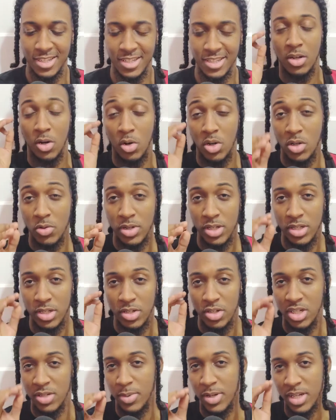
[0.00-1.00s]
The only reason
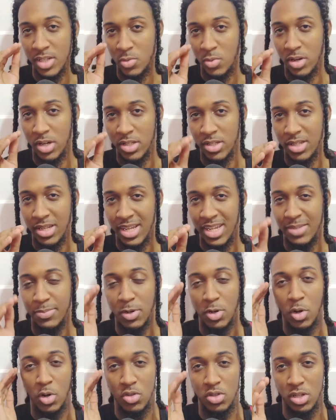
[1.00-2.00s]
Shiba is where it is today is
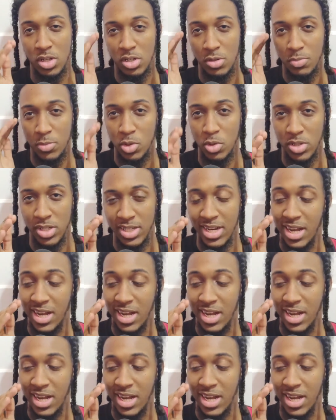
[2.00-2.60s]
because of the community